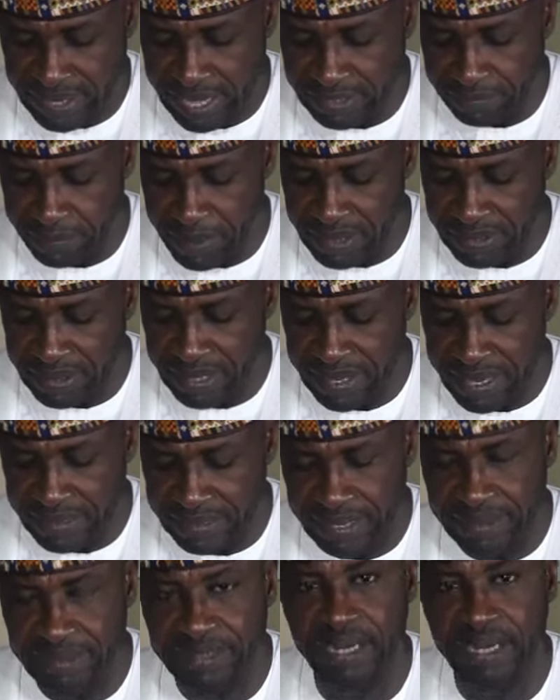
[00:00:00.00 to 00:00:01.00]
has been the
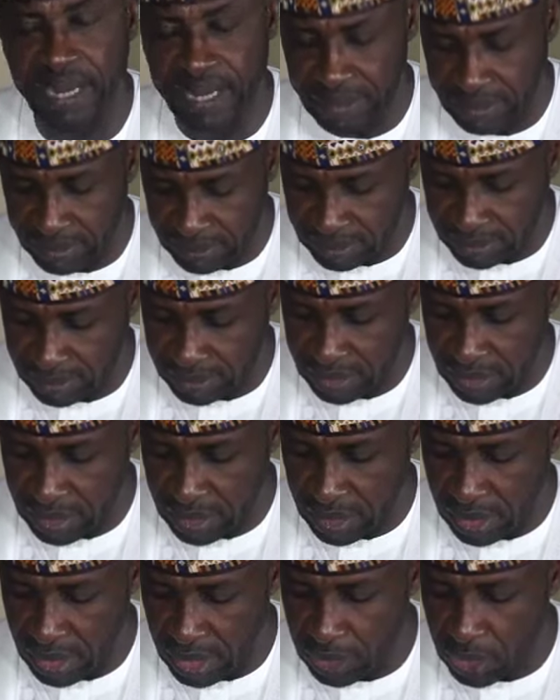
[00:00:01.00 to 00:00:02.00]
latest trend
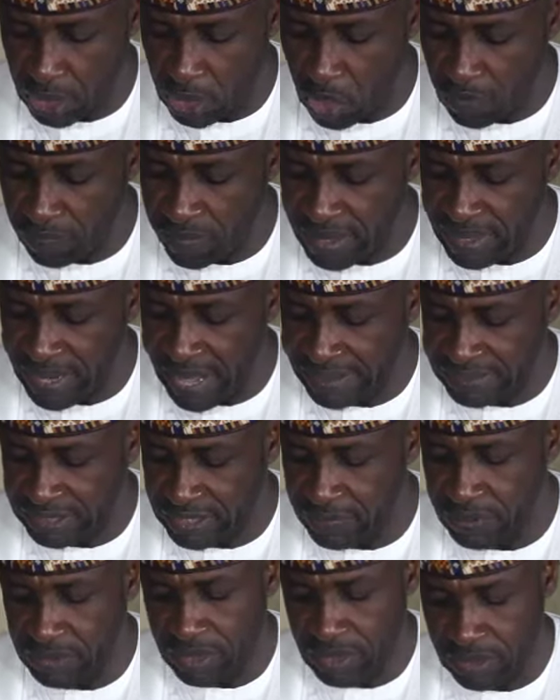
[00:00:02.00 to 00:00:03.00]
in the government
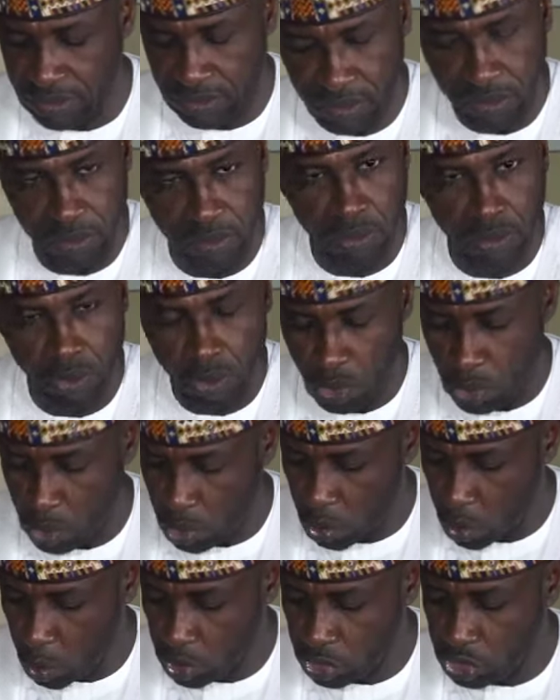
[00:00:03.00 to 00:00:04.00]
activities,
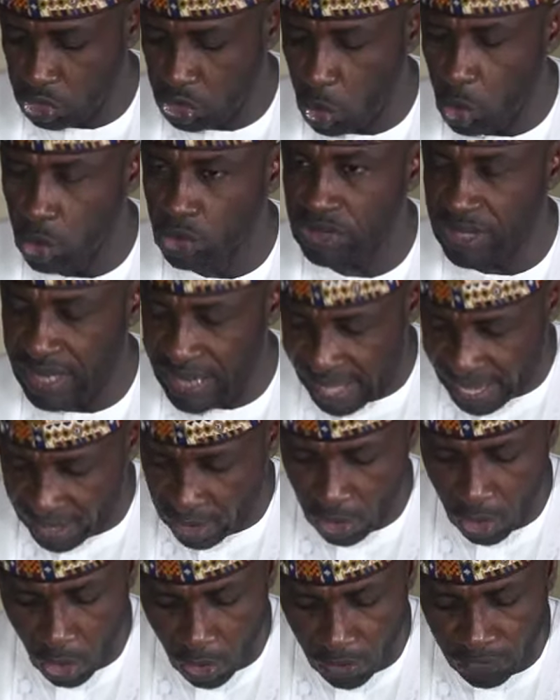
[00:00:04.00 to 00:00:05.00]
which shows
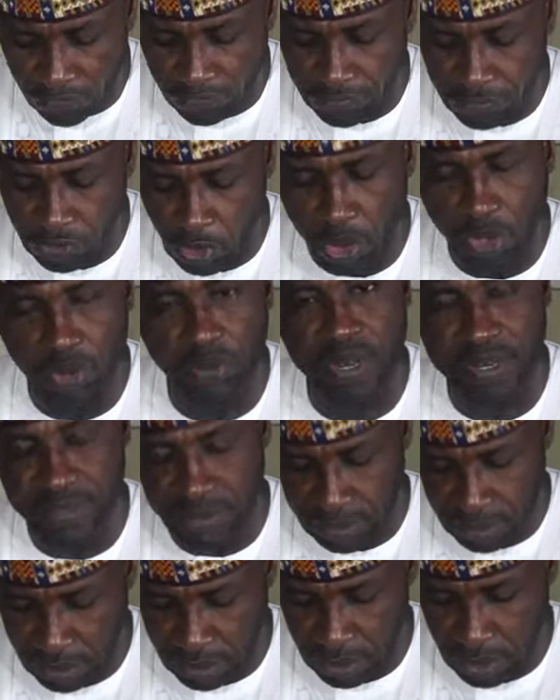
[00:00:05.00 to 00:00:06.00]
lack of
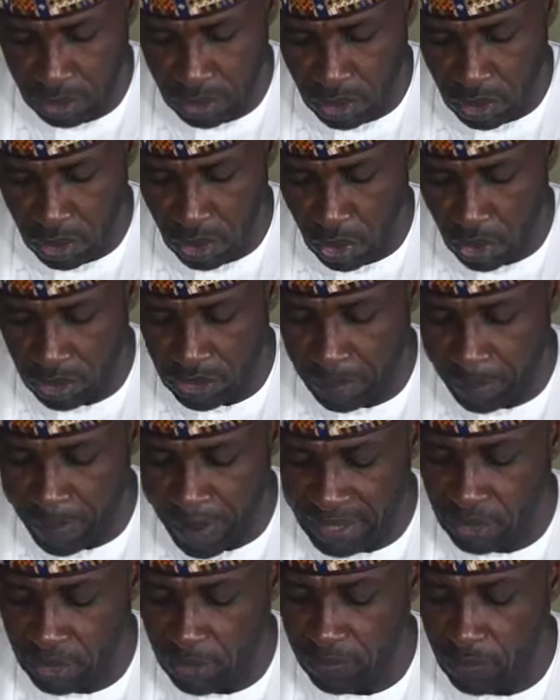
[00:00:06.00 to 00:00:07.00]
tolerance on the
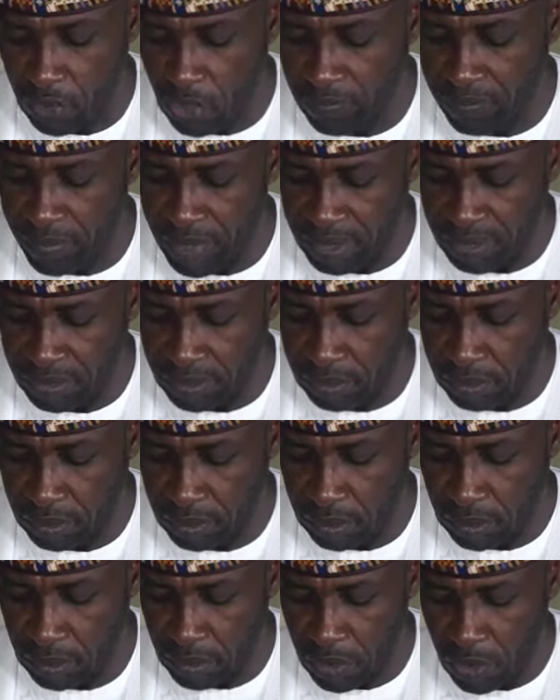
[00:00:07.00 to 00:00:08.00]
part of government
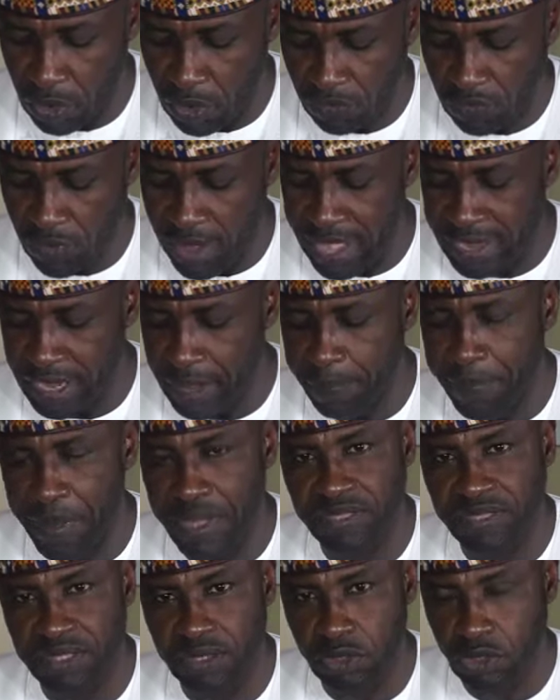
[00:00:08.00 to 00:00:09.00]
for any
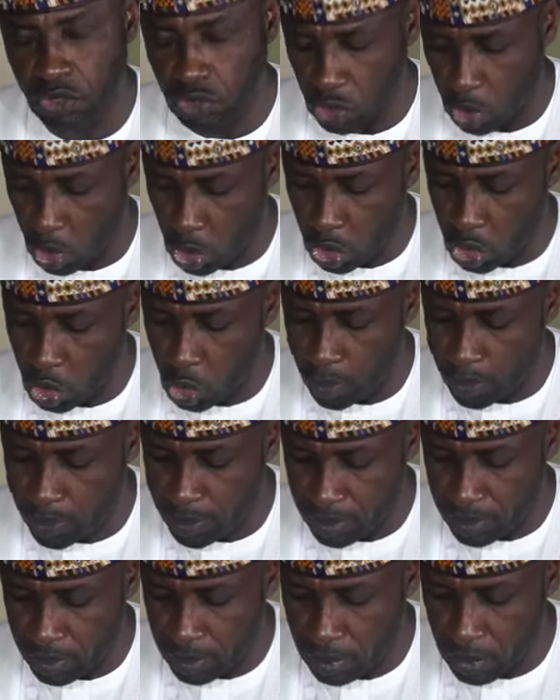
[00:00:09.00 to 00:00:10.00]
persons or group
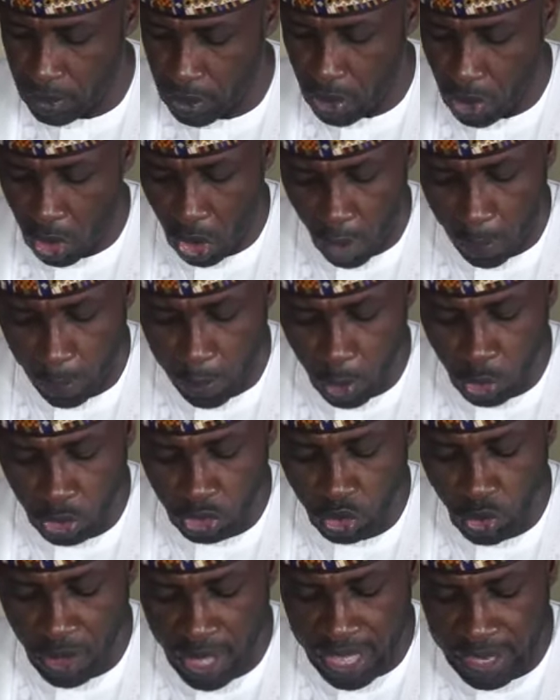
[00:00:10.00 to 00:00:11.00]

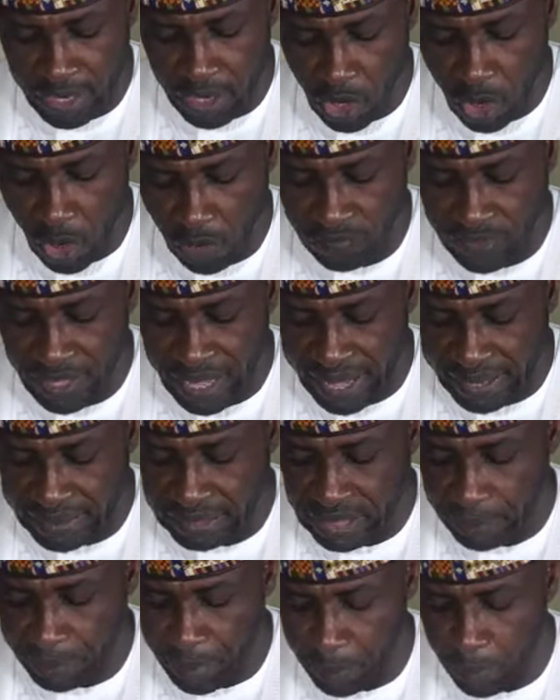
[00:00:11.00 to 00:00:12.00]
opposed to any of the
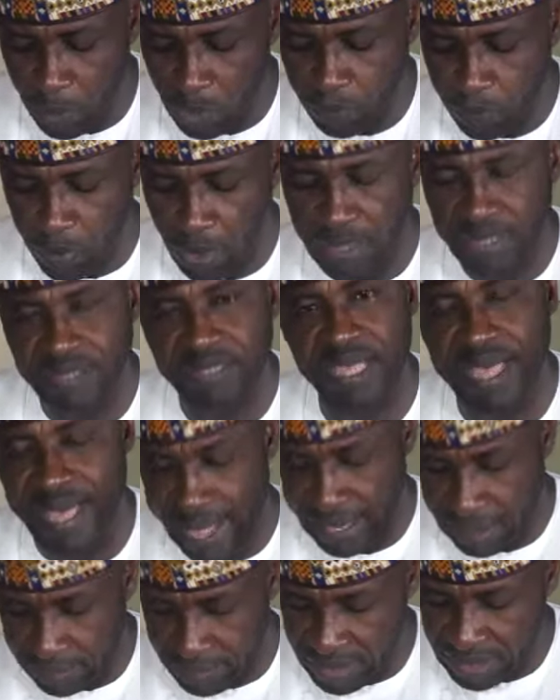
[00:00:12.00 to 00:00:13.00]
anti-people policy
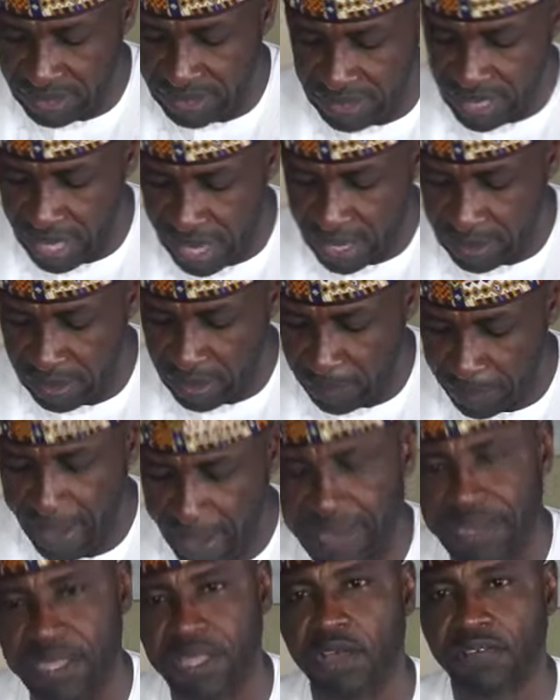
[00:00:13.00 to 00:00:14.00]
administered
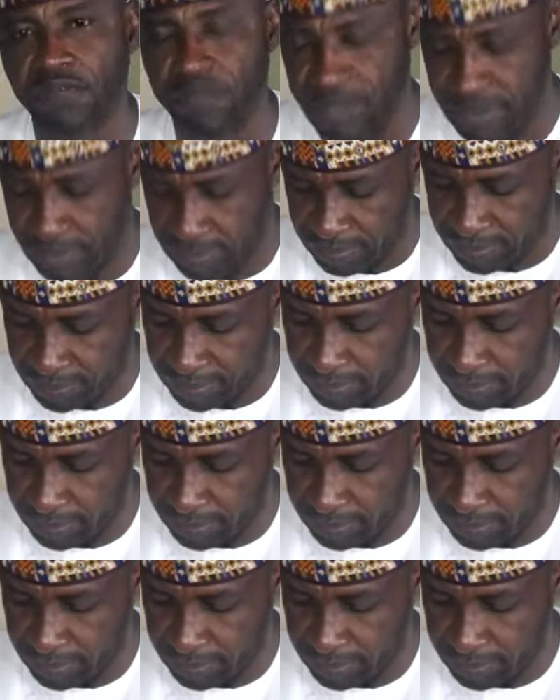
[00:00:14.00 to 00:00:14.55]
by the government.